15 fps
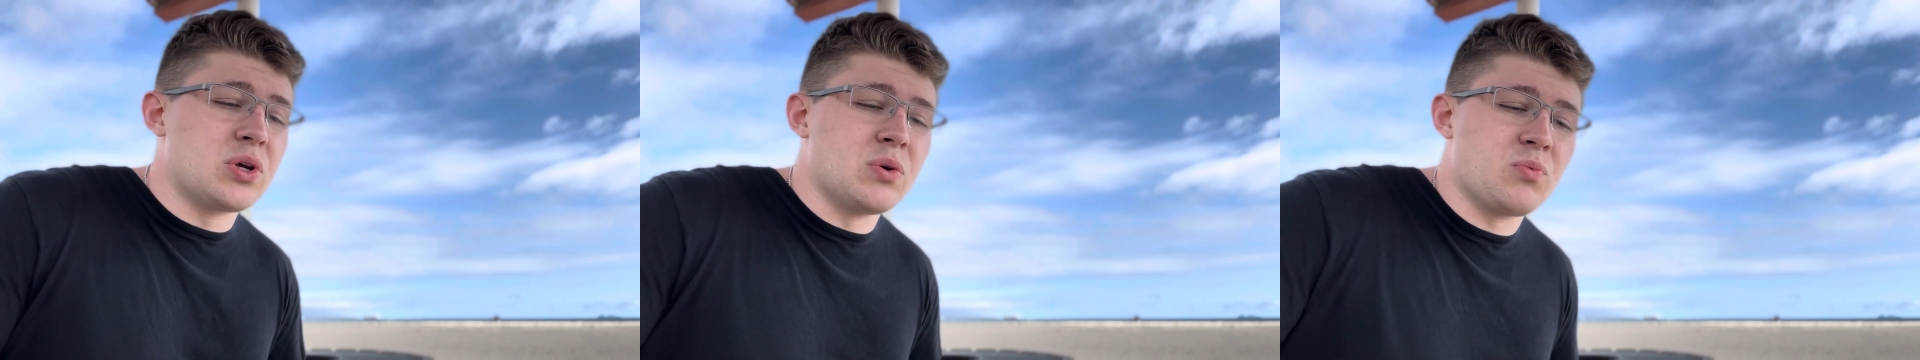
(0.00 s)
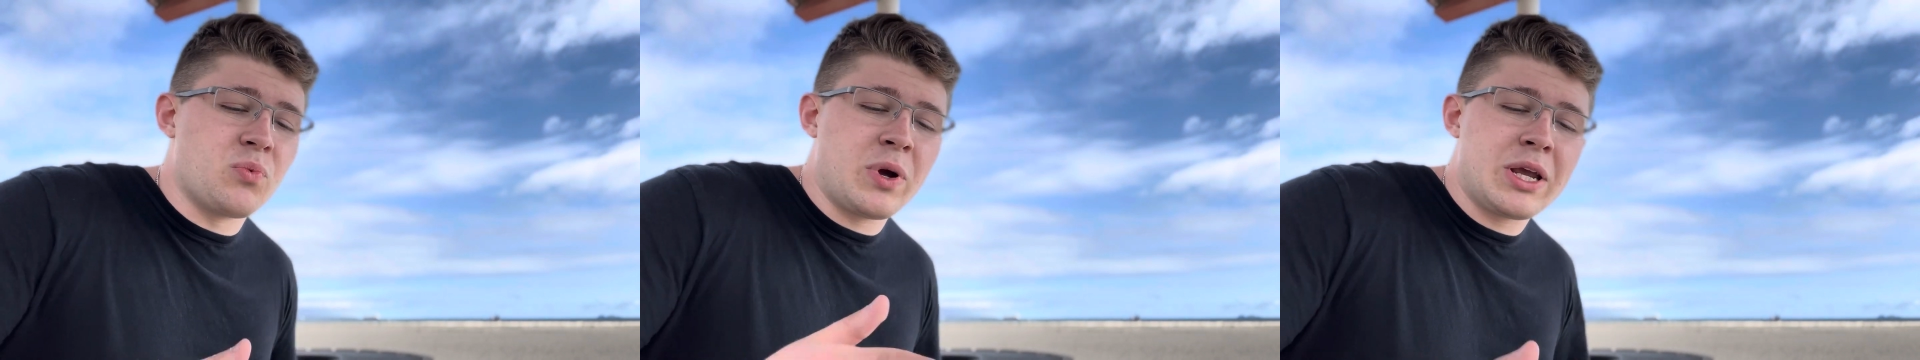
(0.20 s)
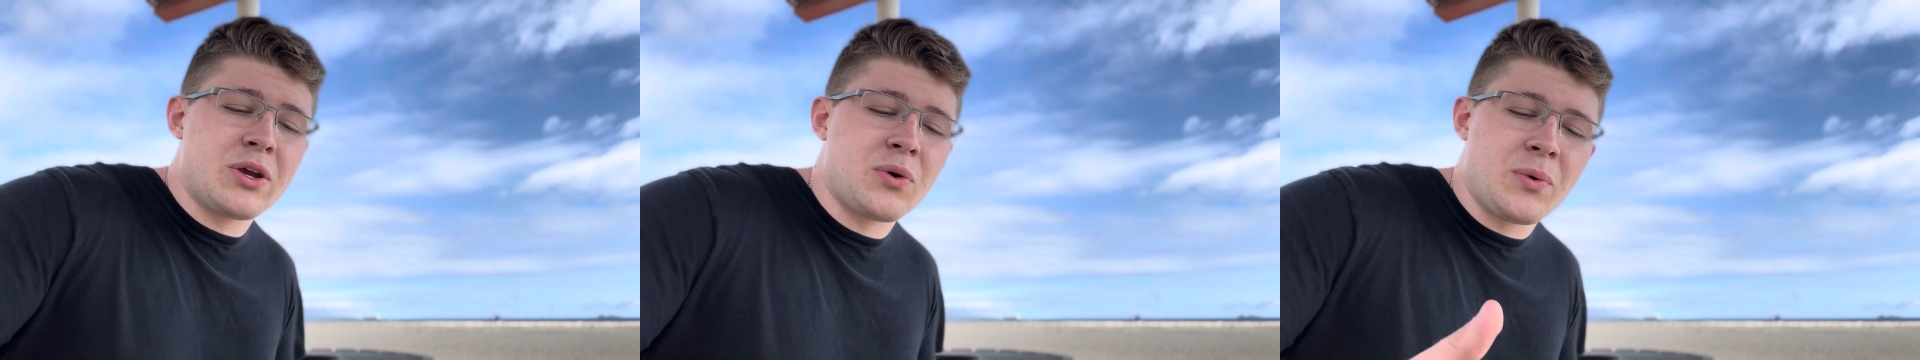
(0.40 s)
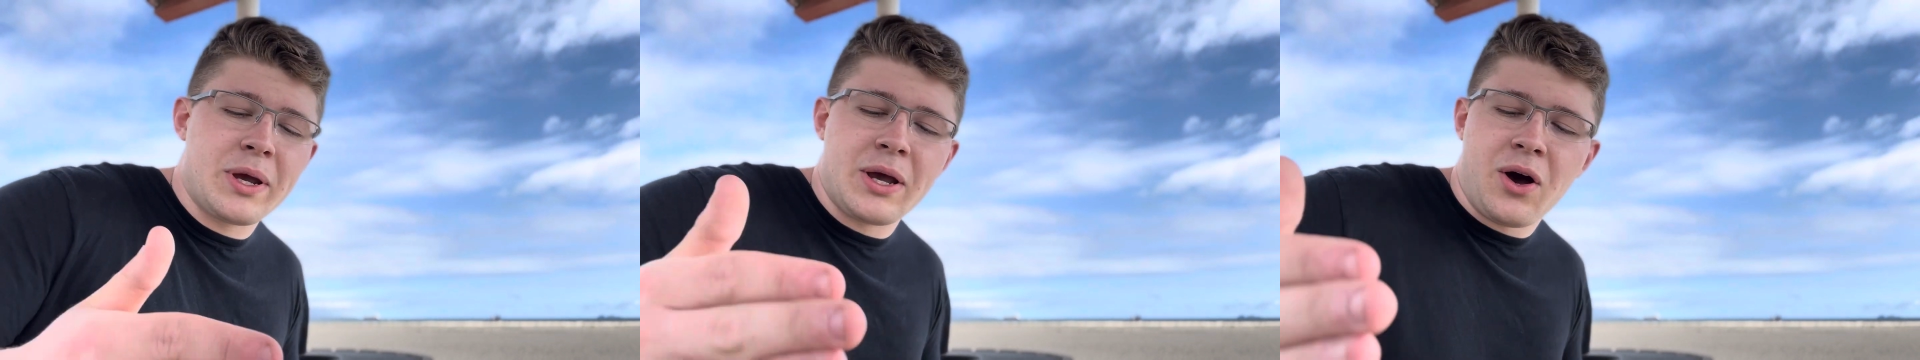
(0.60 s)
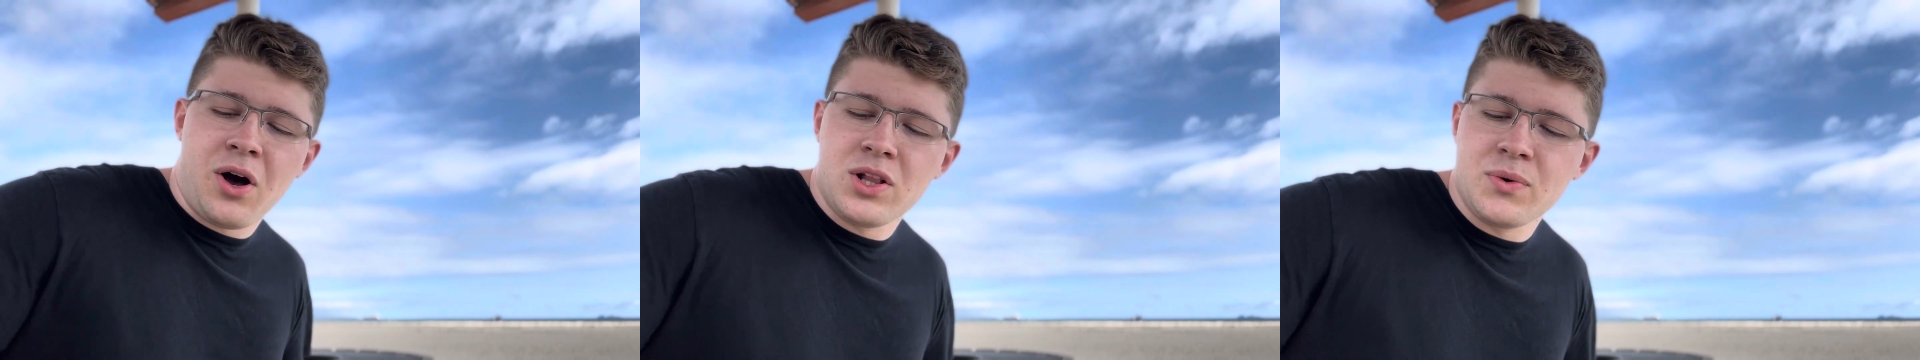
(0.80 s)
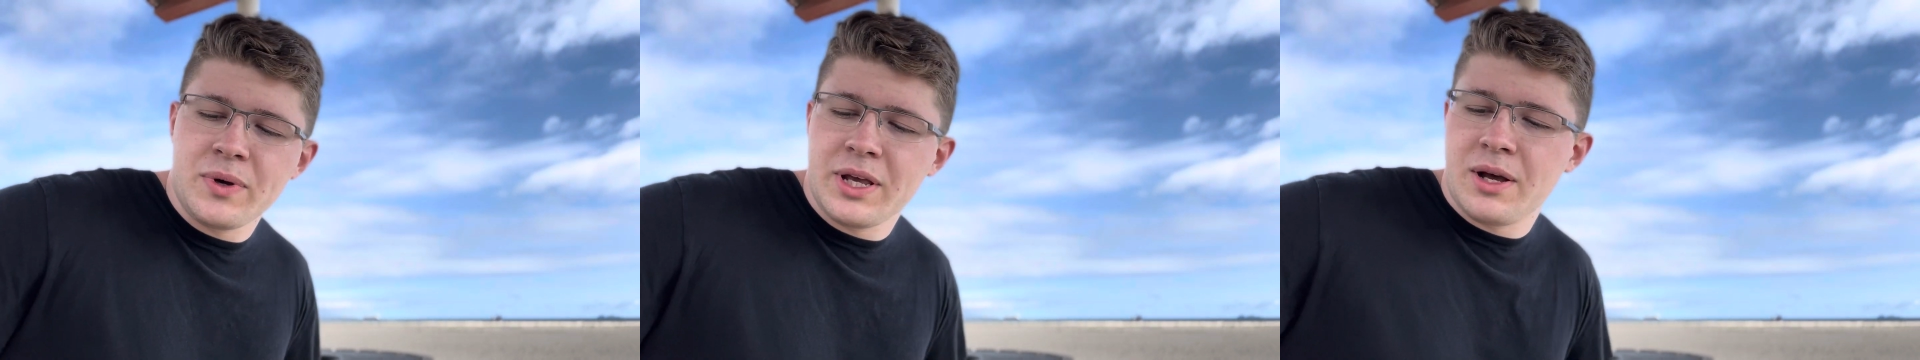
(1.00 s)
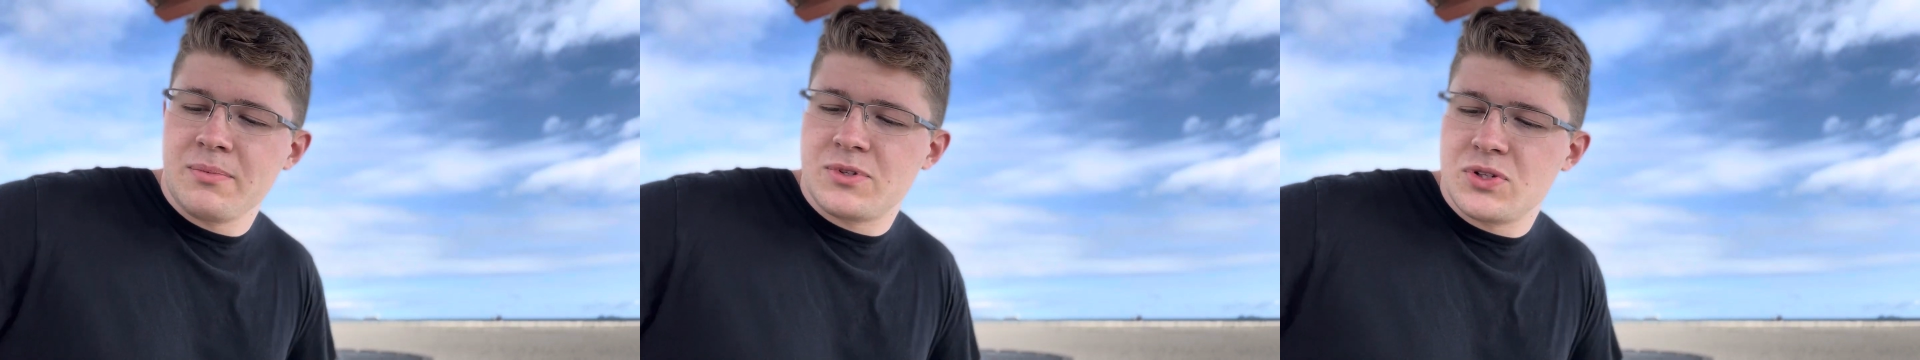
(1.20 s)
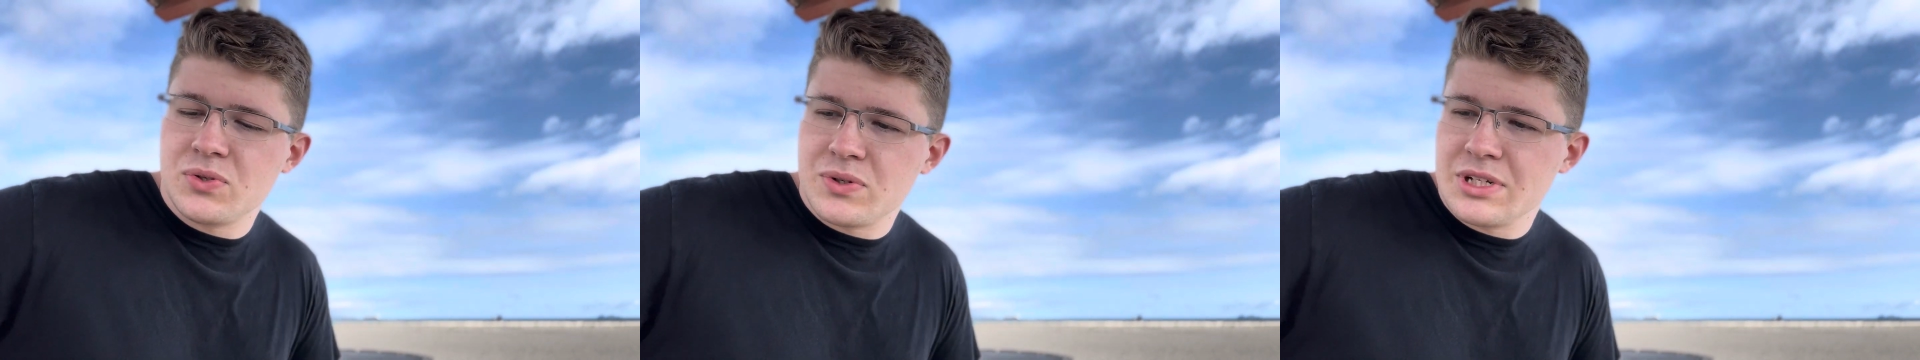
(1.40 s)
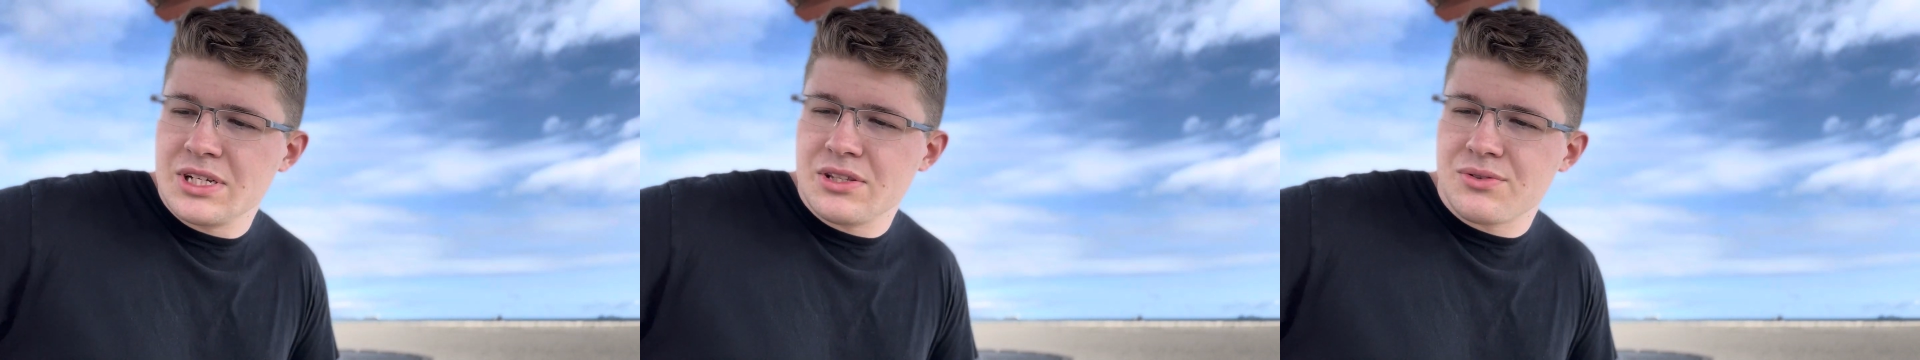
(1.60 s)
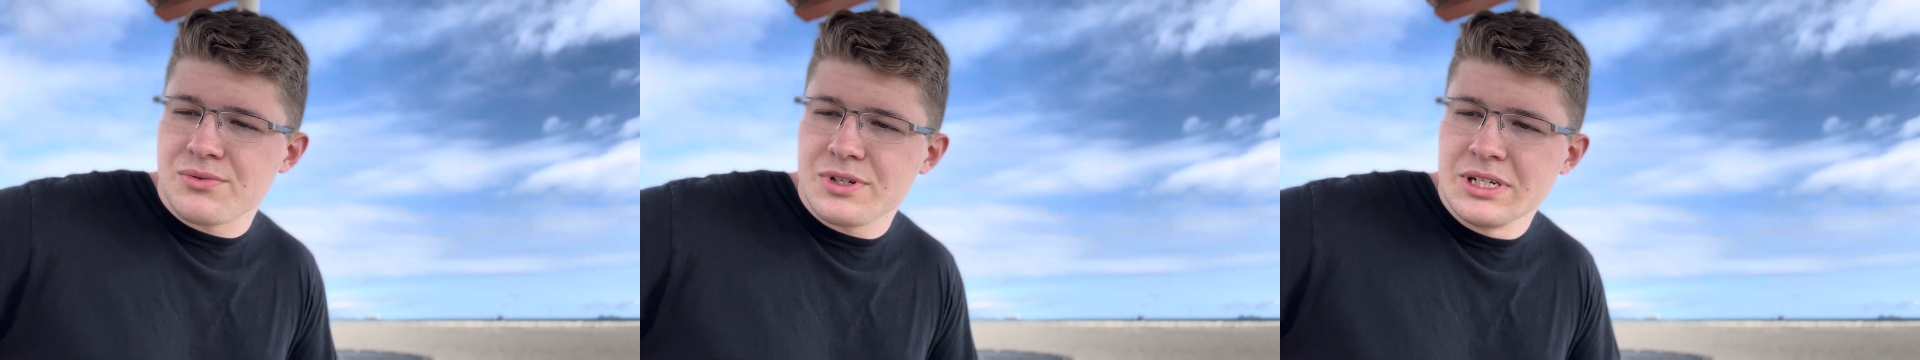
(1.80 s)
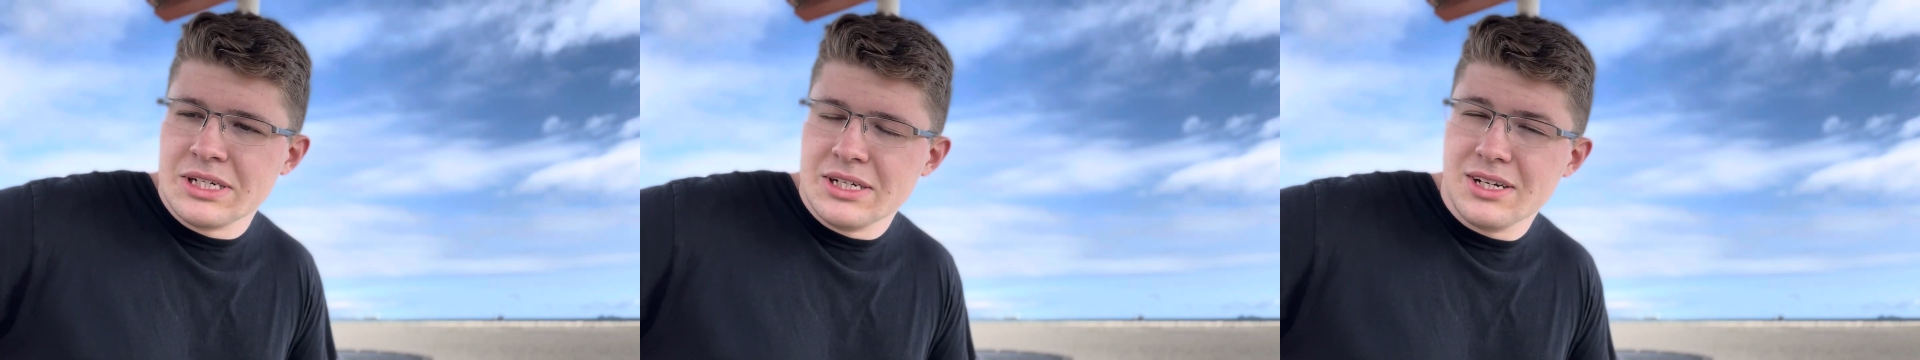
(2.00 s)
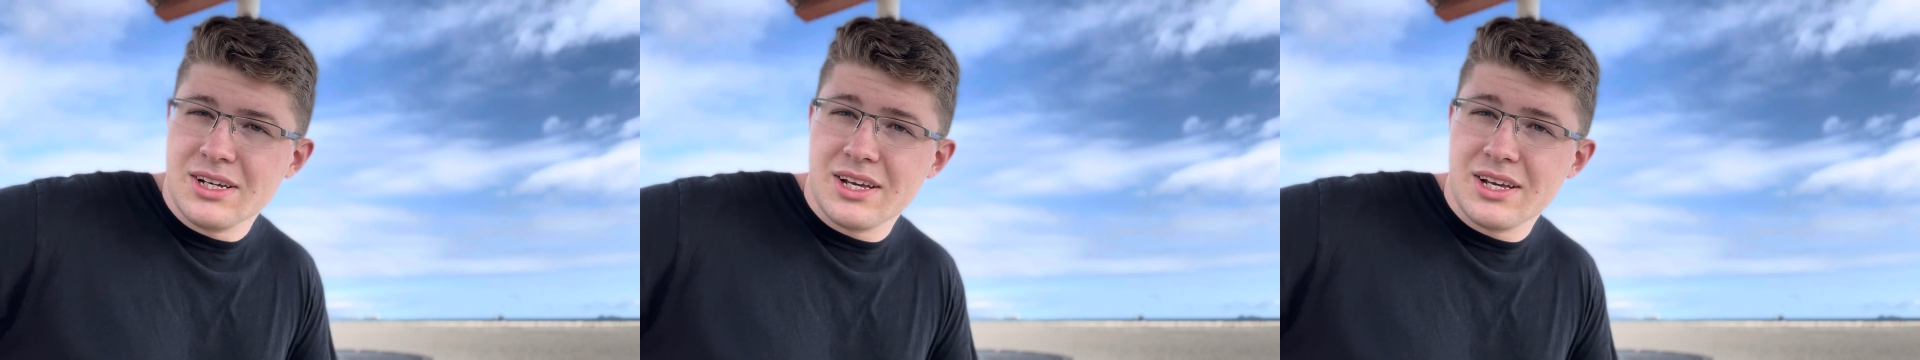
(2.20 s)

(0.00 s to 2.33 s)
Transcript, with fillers: rake your way all the way up to E3,